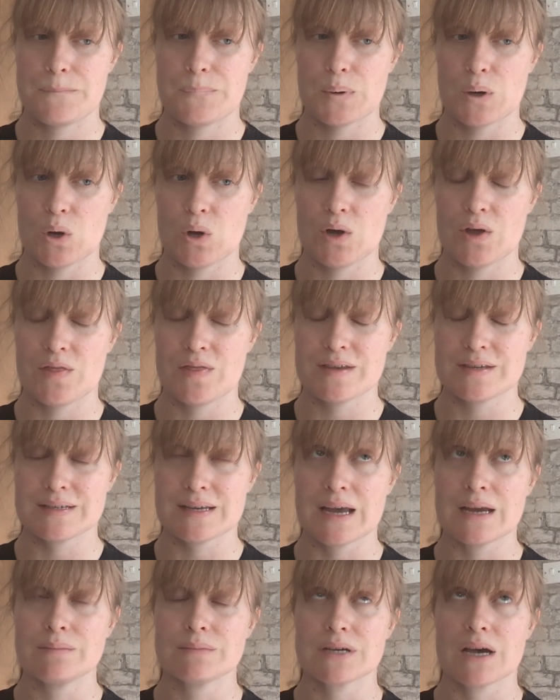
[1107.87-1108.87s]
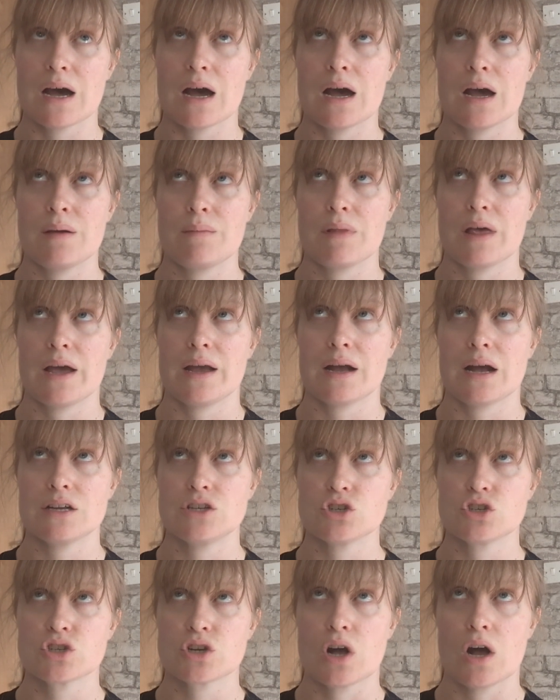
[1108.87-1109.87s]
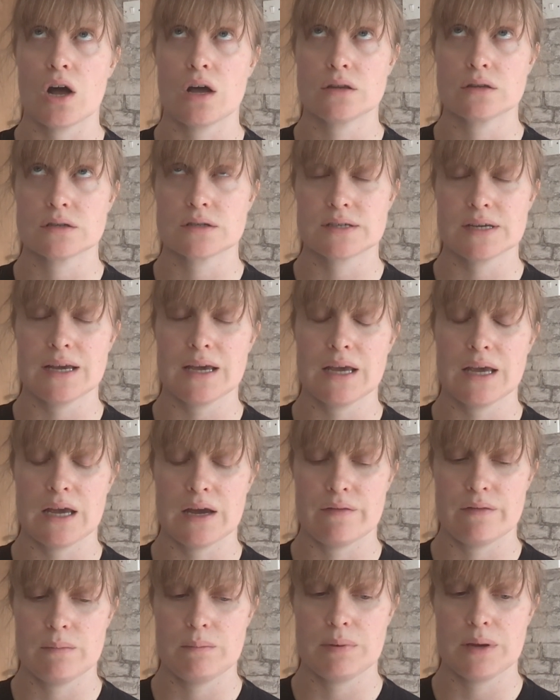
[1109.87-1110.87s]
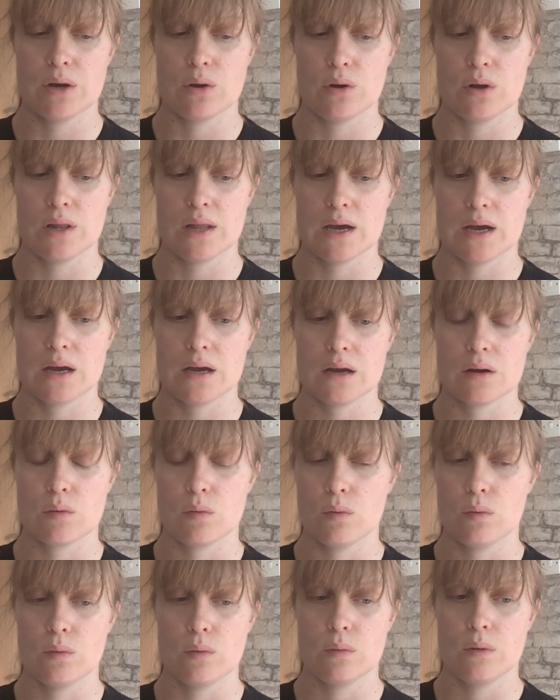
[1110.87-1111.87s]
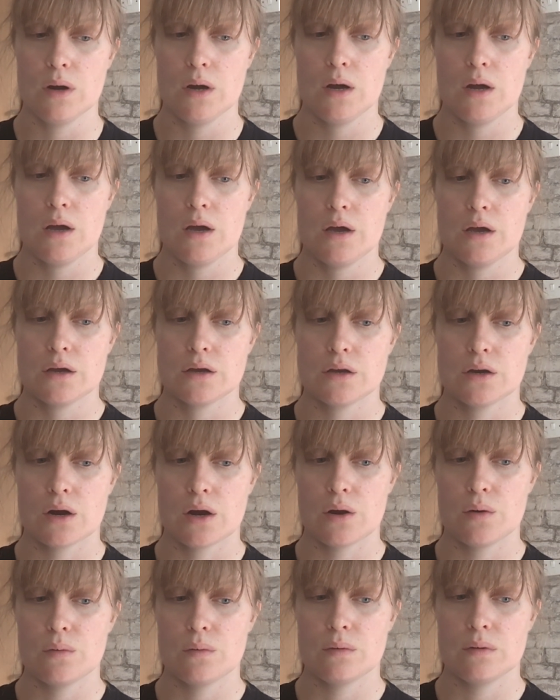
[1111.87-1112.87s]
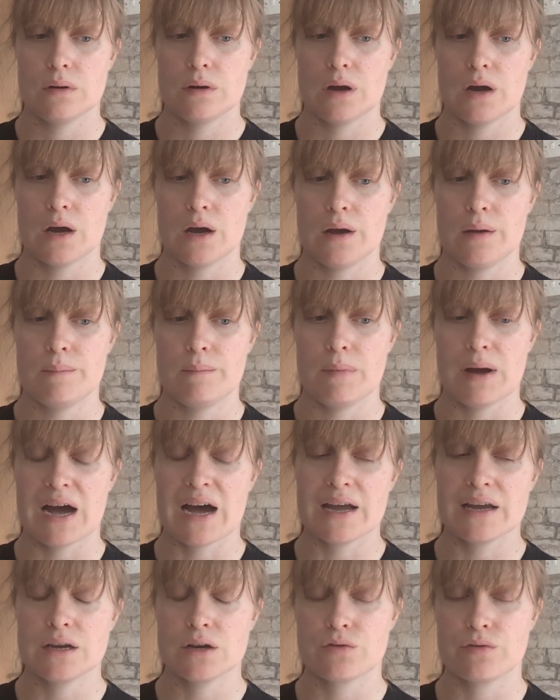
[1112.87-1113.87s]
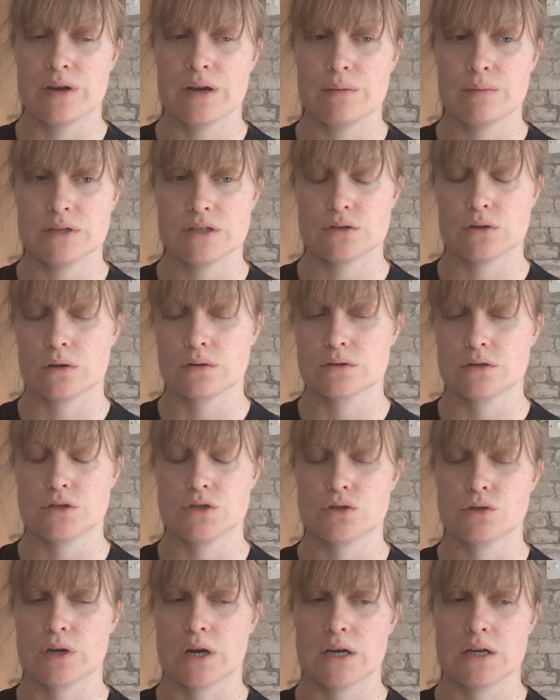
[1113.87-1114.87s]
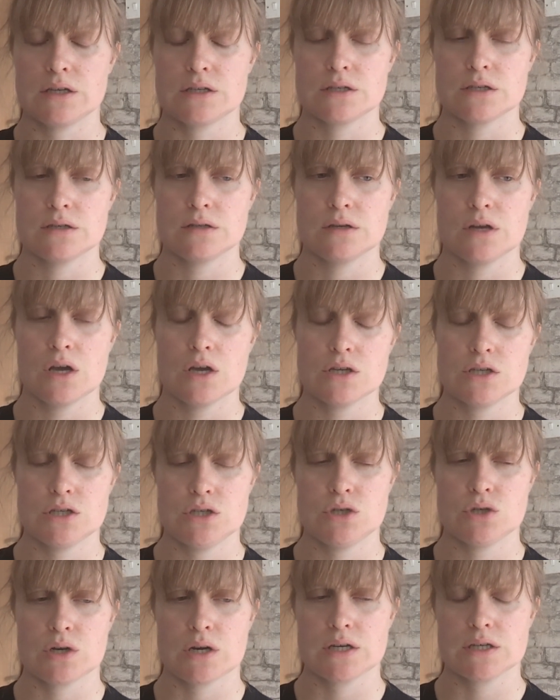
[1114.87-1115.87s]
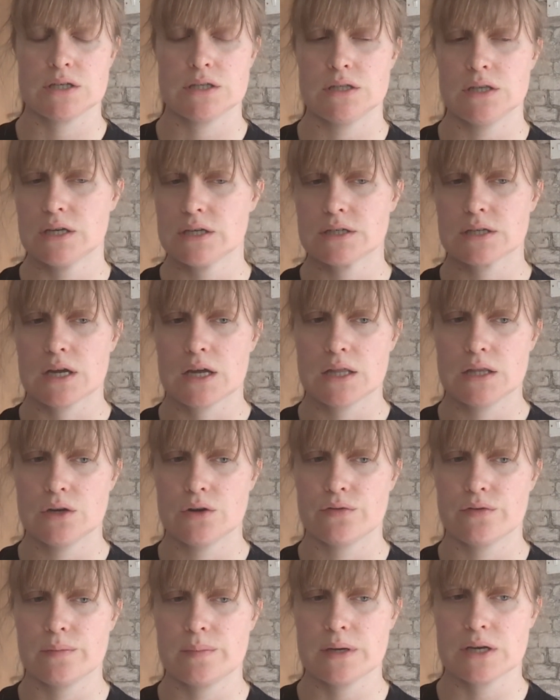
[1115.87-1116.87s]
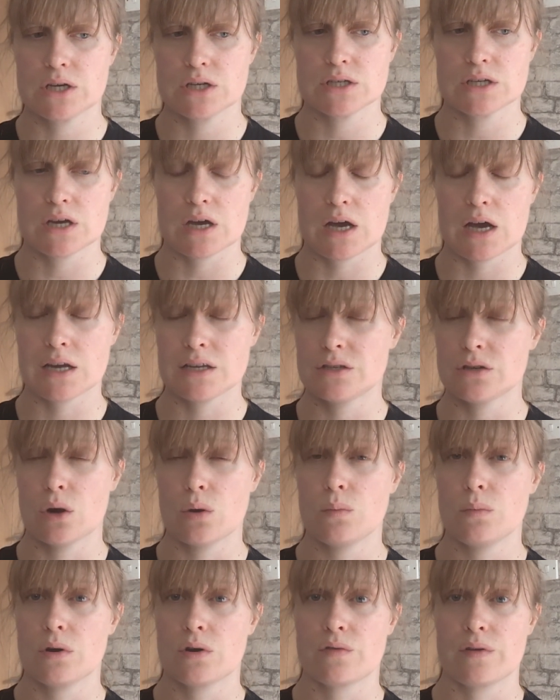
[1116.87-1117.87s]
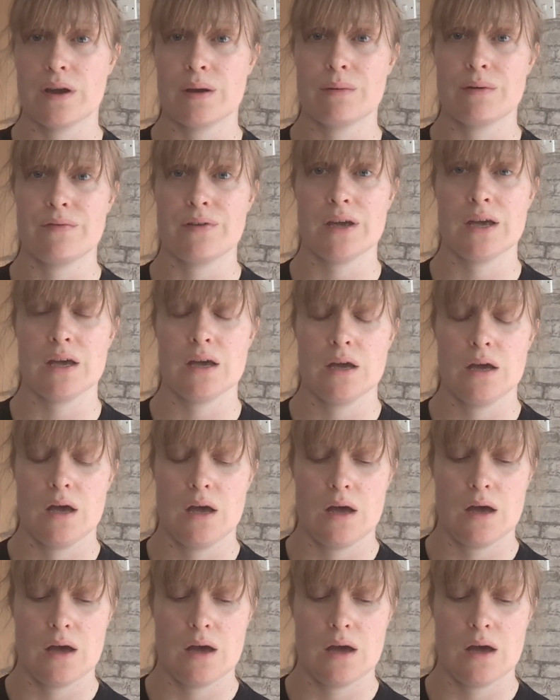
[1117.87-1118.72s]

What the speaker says: but at the same time, like, I just can't sit here and be all like, oh, I agree with doctor strikes and nurses strikes and this, that and the other, because I don't agree with it.